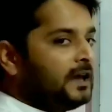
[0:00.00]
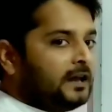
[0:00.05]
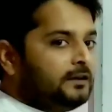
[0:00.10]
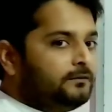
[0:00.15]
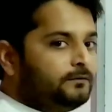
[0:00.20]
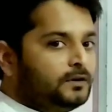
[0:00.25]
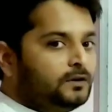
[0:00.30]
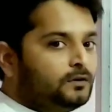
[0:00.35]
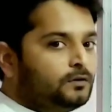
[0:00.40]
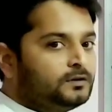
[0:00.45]
and
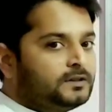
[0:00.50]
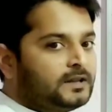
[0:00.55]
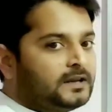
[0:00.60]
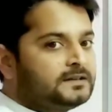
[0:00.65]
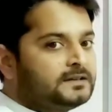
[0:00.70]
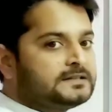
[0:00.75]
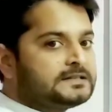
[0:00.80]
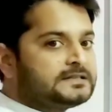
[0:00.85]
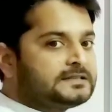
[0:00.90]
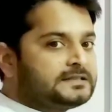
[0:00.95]
we know
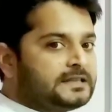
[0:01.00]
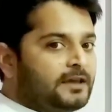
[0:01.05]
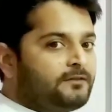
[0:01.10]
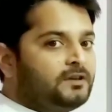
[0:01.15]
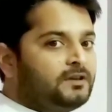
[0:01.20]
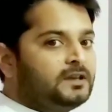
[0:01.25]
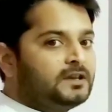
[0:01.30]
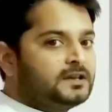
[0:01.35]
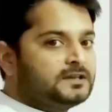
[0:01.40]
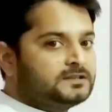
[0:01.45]
that
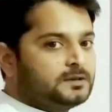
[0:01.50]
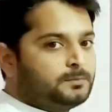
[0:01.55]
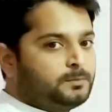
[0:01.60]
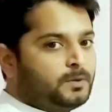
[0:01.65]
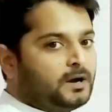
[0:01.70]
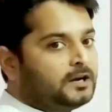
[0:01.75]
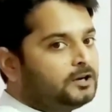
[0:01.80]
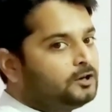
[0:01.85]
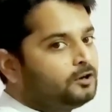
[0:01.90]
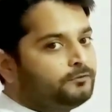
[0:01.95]
saving is a
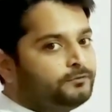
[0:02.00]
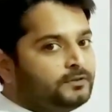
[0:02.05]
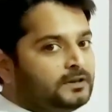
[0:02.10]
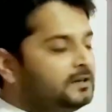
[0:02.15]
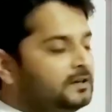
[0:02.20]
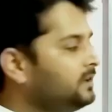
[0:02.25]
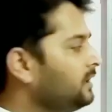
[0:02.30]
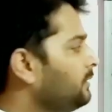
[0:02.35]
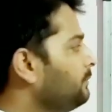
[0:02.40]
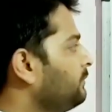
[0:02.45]
part of
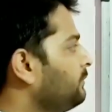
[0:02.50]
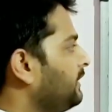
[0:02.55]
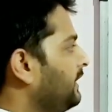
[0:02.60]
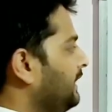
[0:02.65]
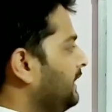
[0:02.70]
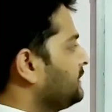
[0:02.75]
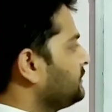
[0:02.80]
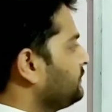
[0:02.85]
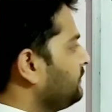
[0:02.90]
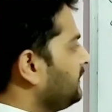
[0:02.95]
income,
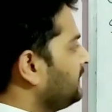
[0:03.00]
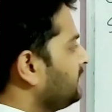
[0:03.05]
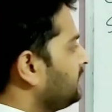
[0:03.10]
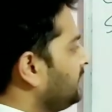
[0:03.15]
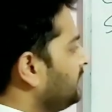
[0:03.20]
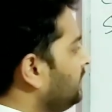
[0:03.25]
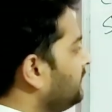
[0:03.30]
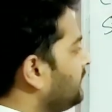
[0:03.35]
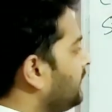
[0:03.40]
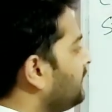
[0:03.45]
as we
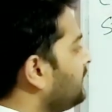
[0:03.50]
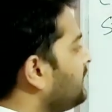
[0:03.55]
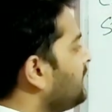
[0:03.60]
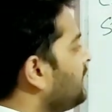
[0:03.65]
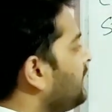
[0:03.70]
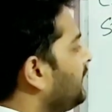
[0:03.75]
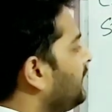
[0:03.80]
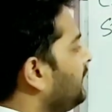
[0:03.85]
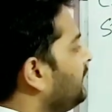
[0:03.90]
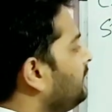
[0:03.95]
see that
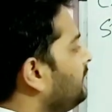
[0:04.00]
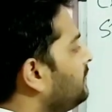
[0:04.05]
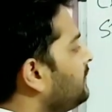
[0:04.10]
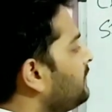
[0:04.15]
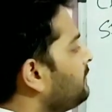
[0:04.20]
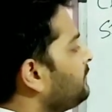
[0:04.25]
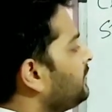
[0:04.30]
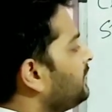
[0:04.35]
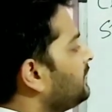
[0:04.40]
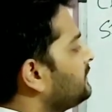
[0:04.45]

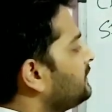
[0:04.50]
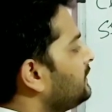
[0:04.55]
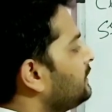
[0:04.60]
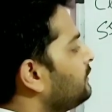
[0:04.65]
income is